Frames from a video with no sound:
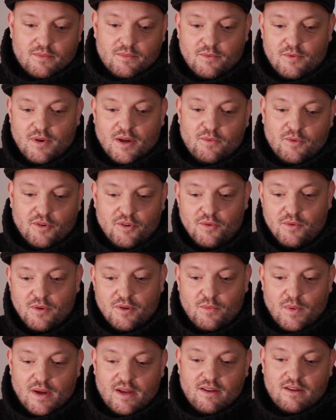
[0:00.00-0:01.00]
trying to do
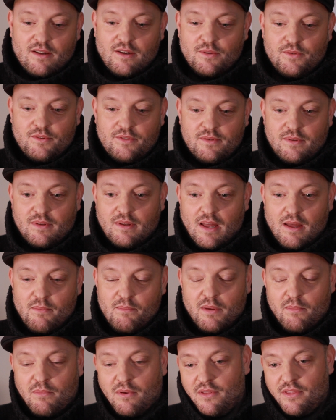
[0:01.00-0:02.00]
a raincoat, and
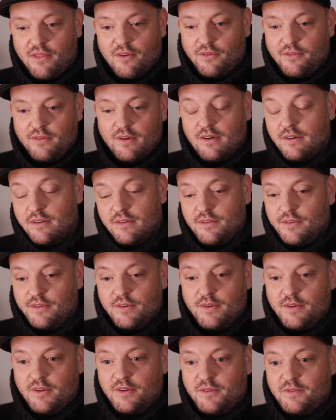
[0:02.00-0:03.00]
people thought, oh,
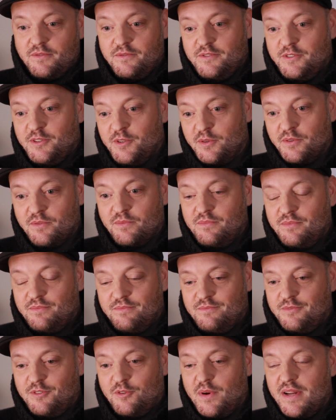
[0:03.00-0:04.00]
you're a
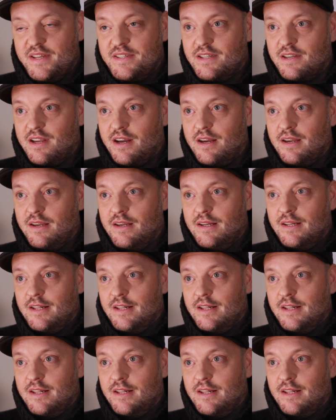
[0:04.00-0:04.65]
crazy guy.